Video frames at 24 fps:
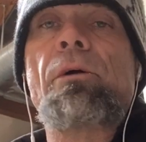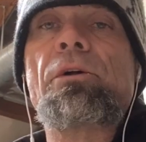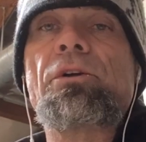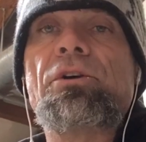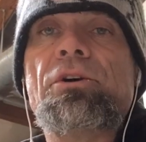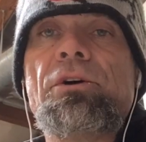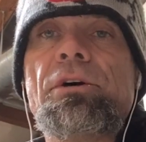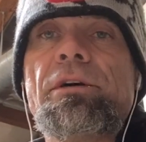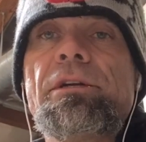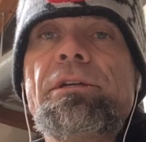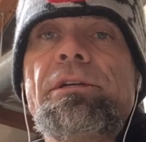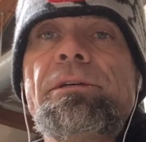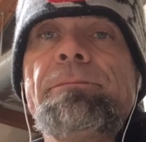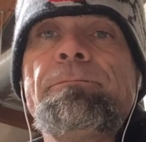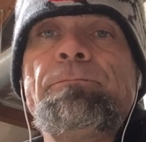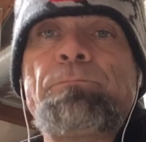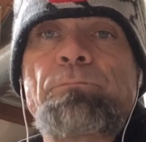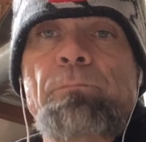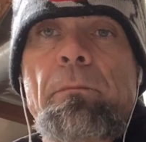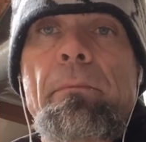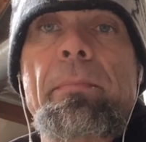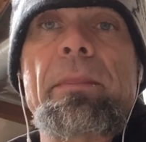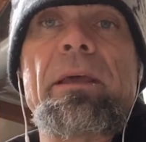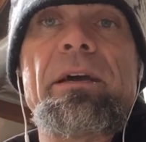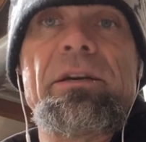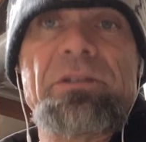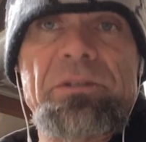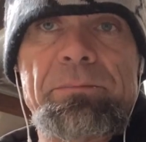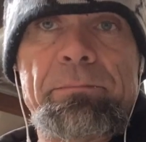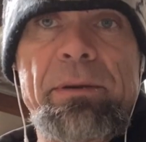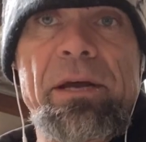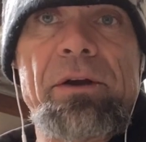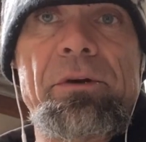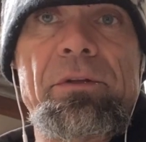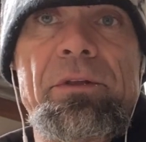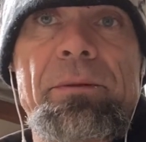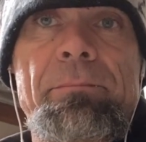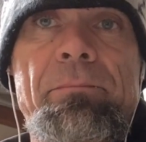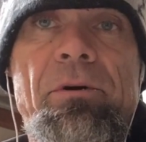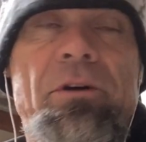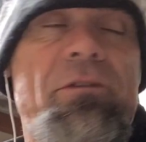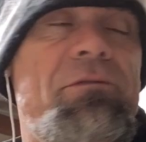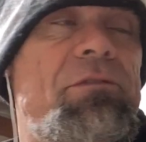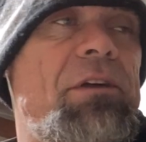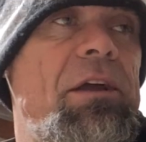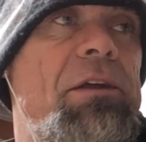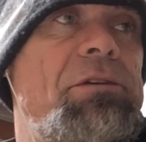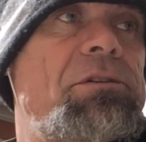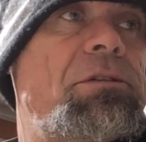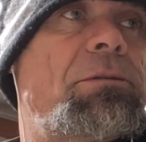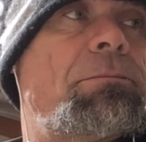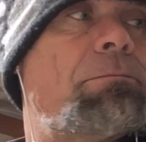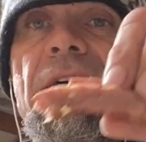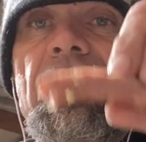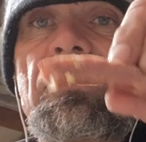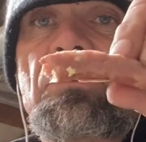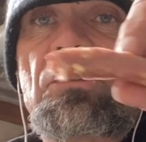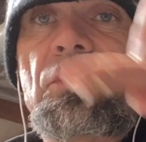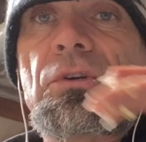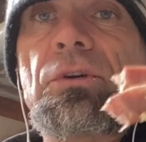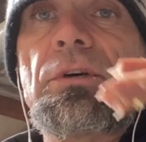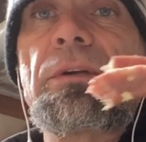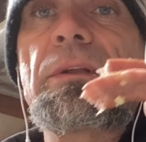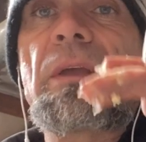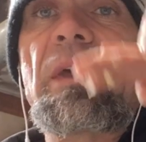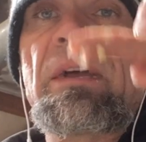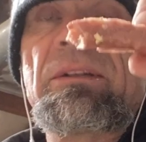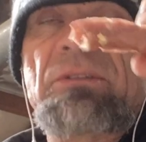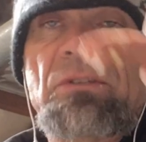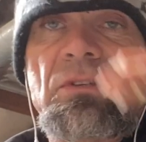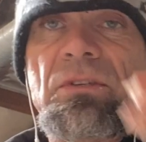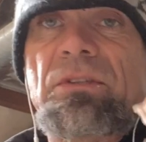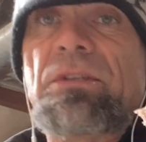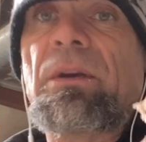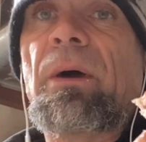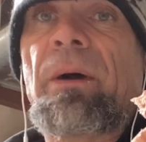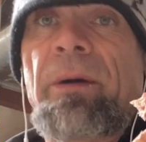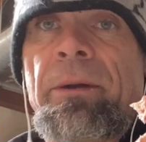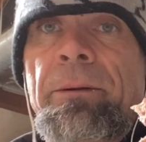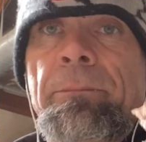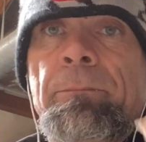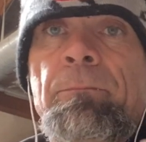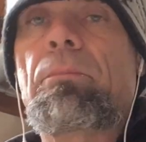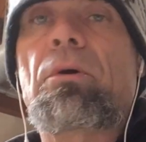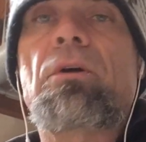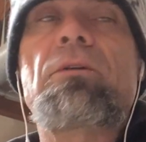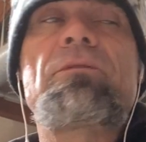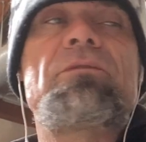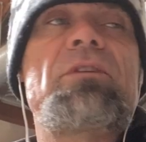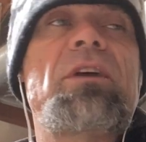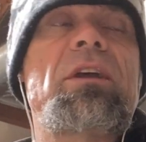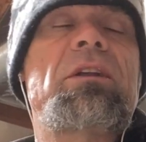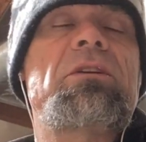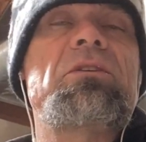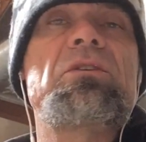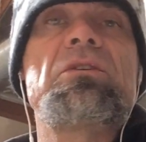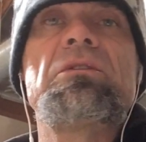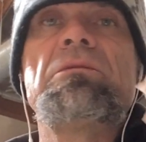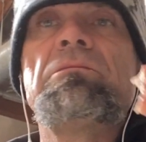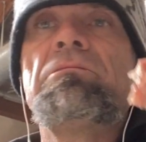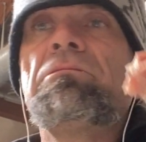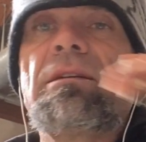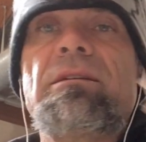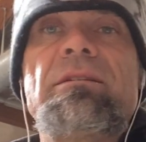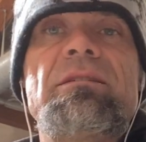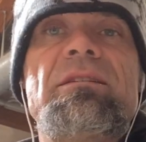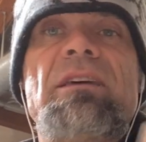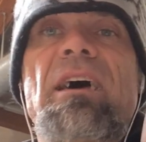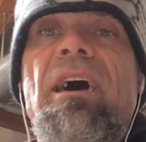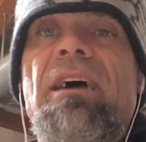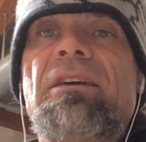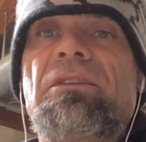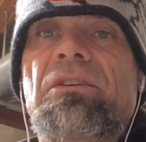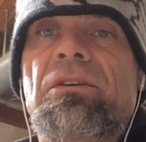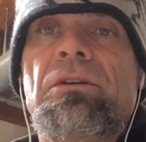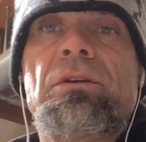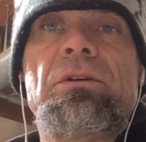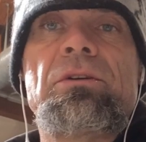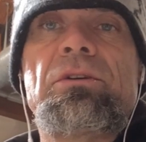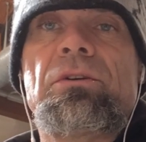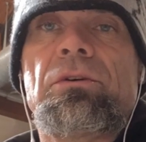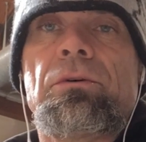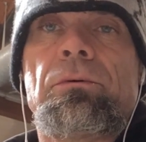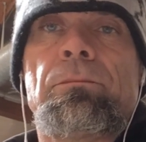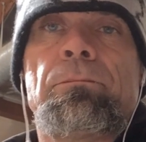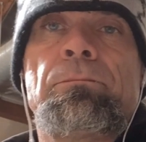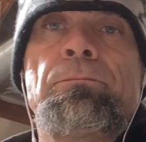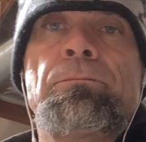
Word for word: good is better than perfect because good gets done. Perfect dies in a tomb.